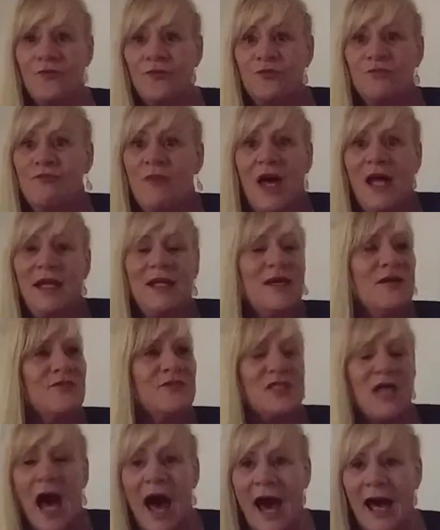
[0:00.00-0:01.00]
many have
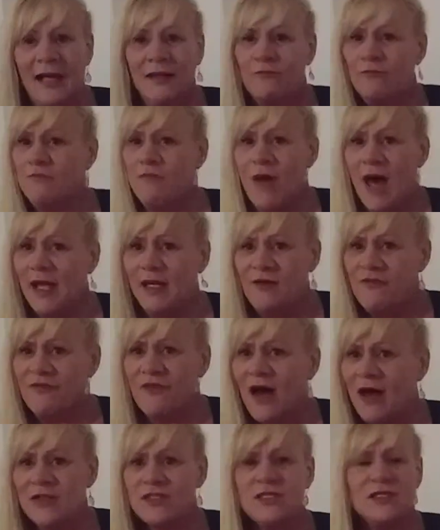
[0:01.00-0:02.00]
died, many
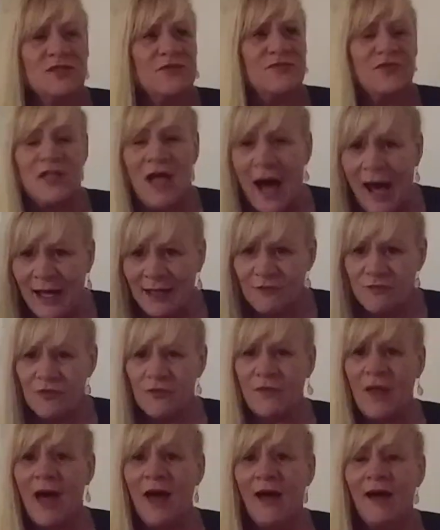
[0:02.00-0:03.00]
thousands have died from
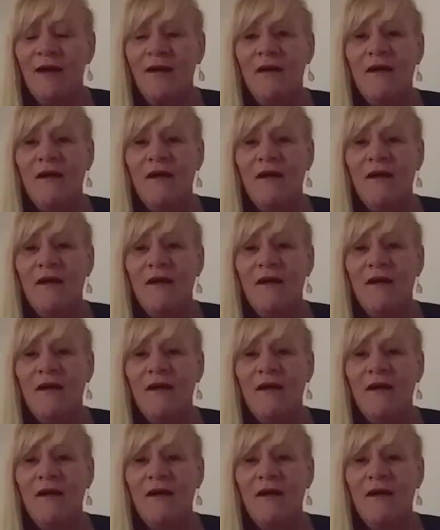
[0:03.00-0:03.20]
that.